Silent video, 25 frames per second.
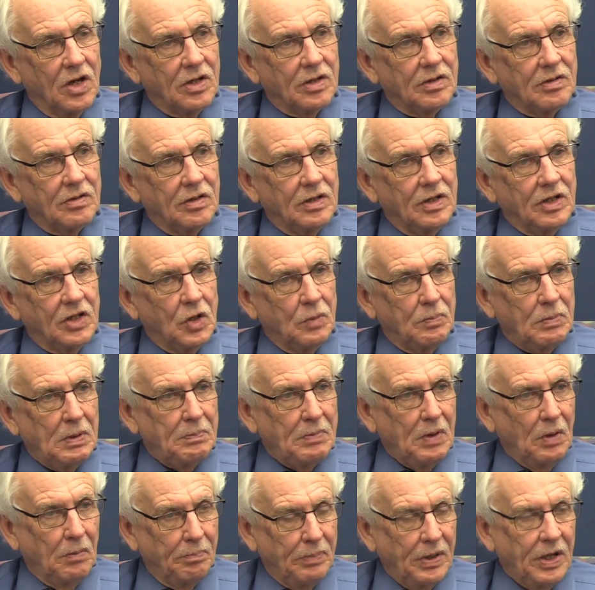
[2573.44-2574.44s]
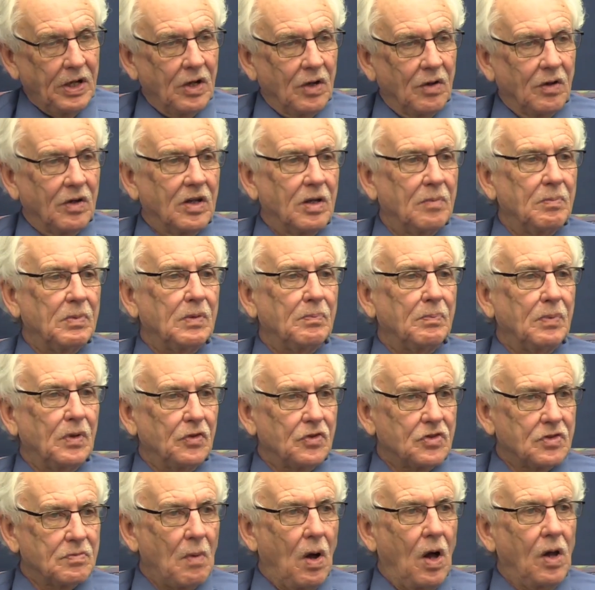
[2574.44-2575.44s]
it could be built bigger, it could be
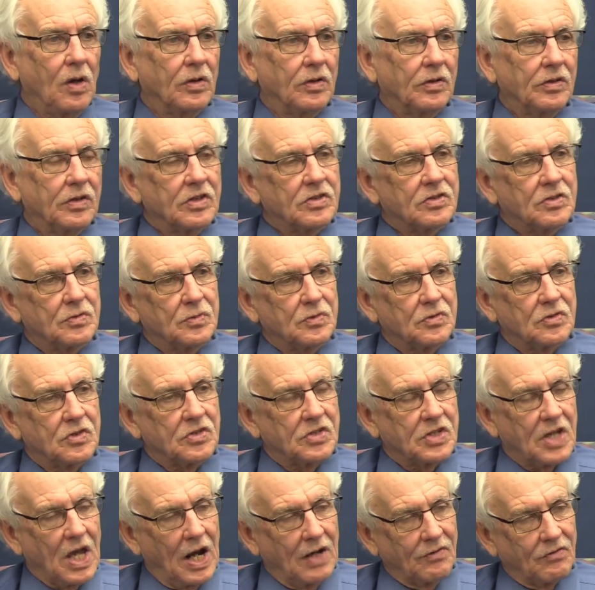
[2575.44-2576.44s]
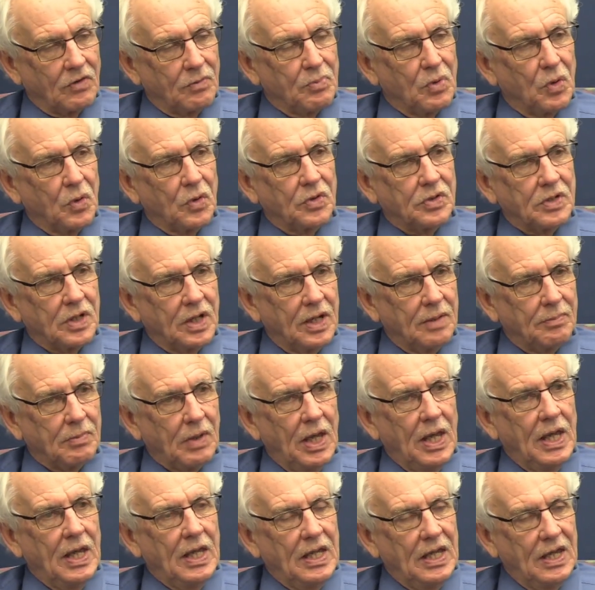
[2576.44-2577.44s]
built smaller. This is just kind of a prototype.
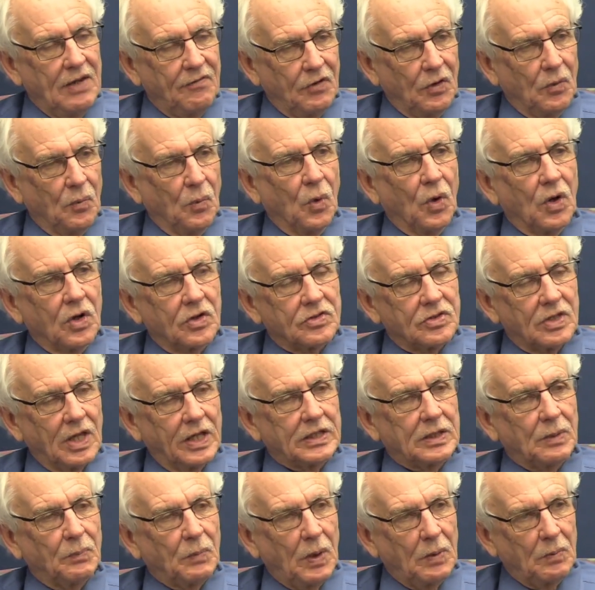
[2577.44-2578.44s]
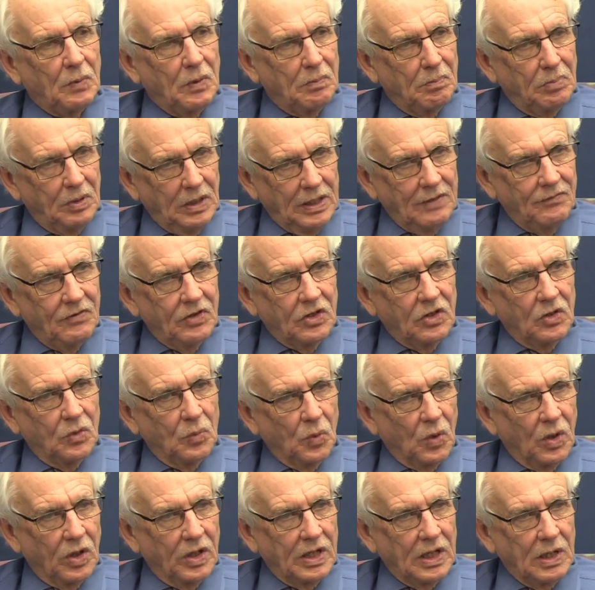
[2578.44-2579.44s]
If it works like the way we believe it could
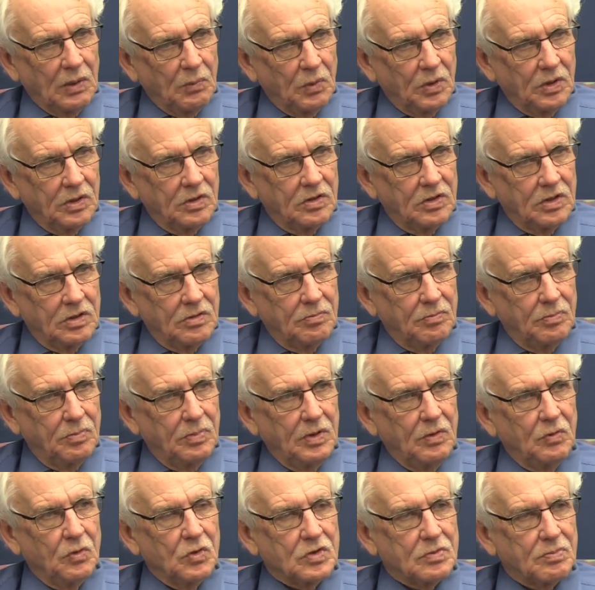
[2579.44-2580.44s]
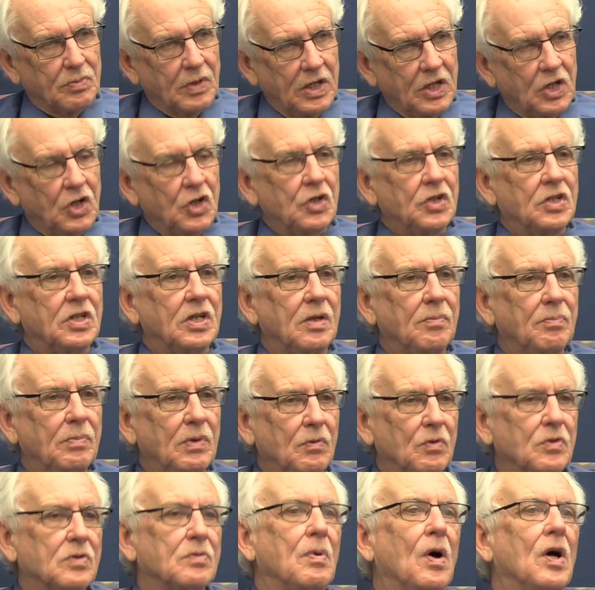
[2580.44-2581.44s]
work, it could be
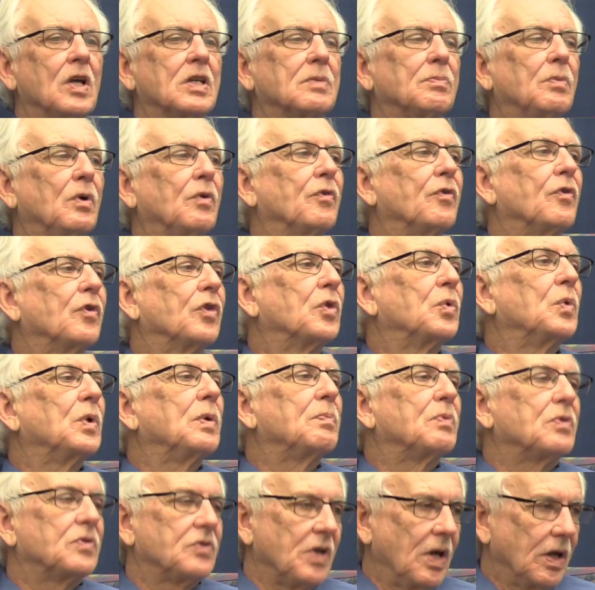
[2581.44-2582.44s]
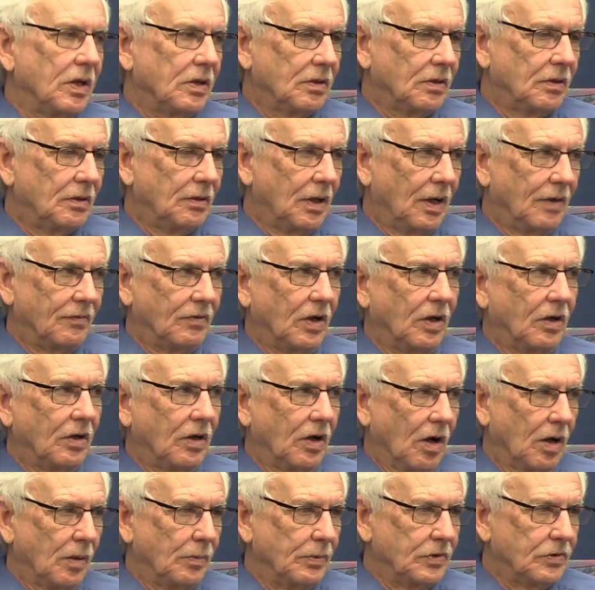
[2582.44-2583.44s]
responsible for 3% of our
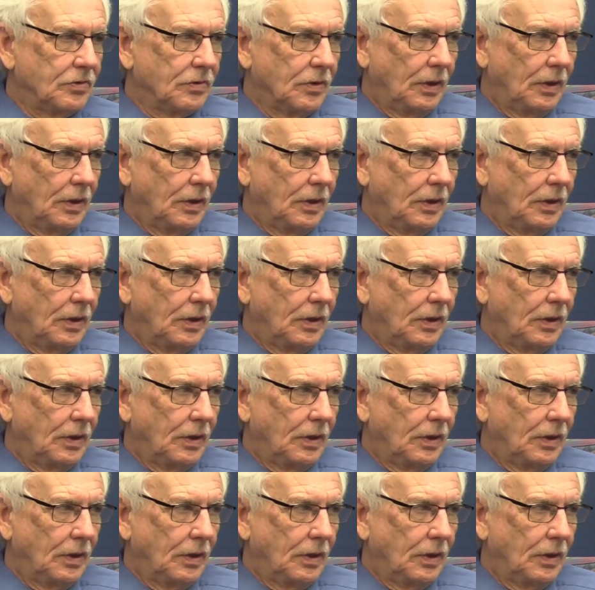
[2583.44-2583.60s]
garbage.